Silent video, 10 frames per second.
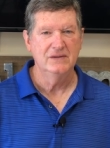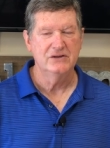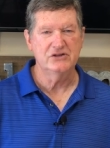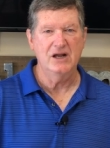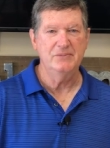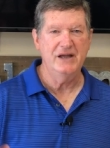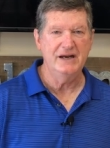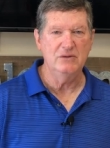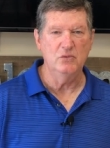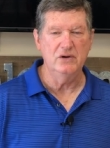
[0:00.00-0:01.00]
Psalm
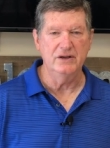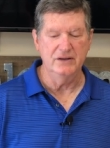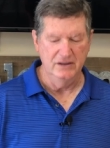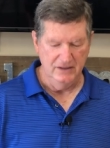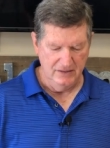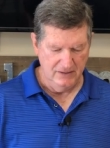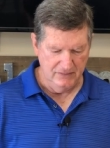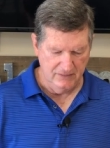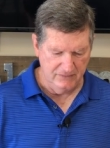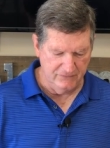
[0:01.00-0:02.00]
91,
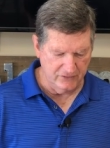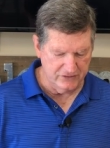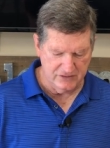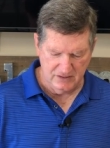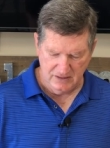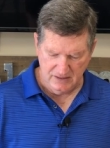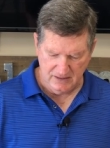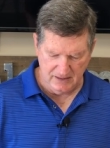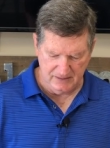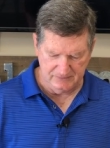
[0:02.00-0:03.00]
verse
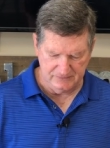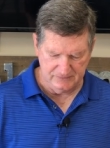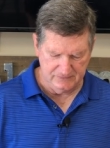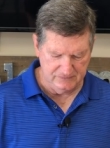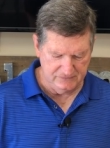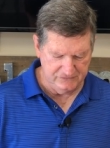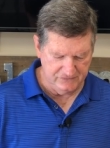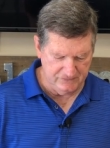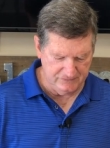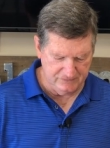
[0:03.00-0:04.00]
um,
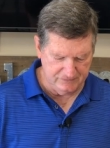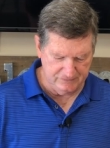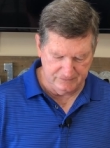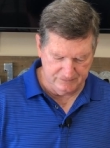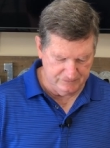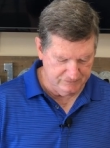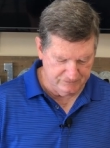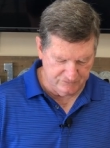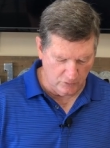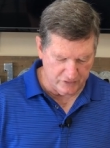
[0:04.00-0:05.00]

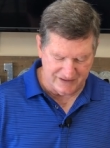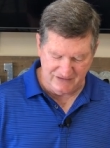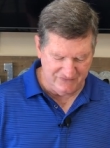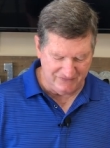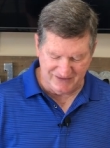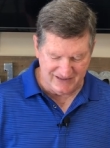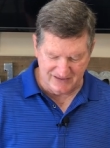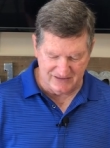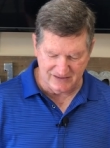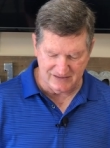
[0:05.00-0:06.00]
14, 15, and
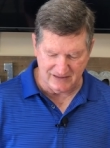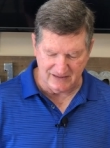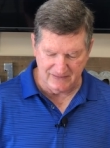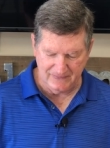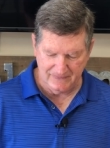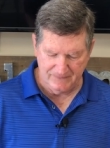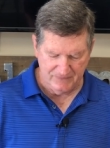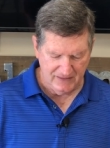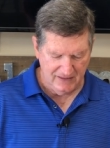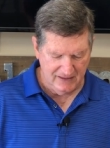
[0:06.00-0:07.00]
16,
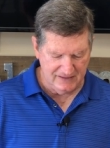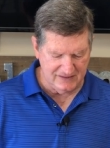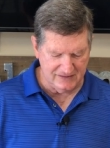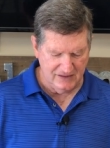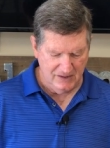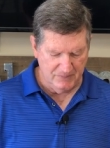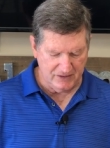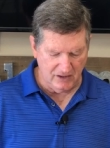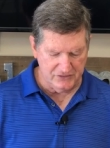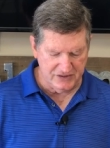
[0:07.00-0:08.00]
it says,
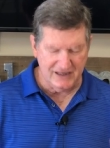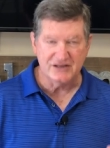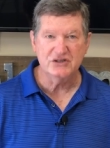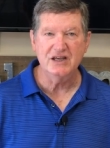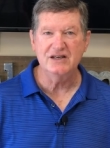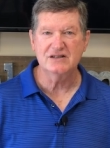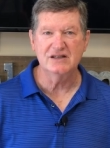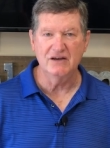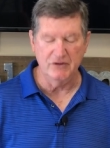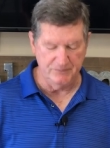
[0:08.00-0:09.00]
Because he has set his
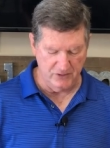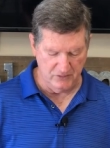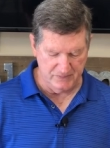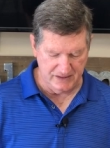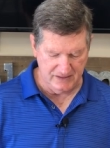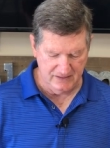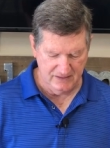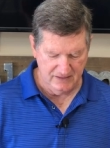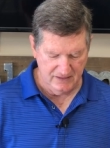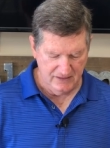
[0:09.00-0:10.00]
love upon me,
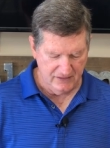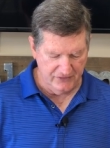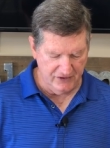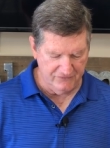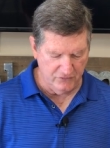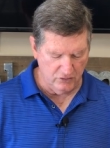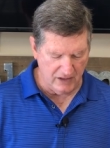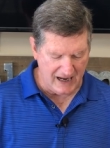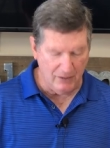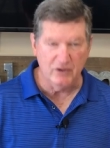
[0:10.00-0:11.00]

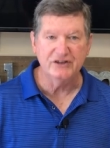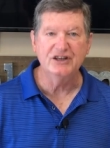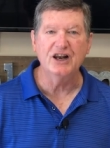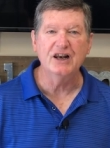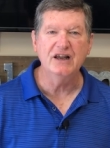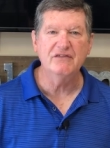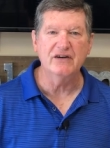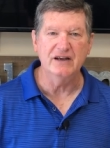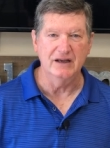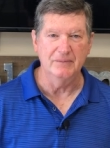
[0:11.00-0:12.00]
therefore I will deliver
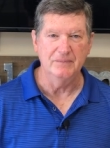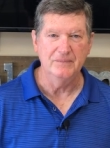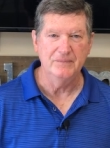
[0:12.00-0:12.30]
him.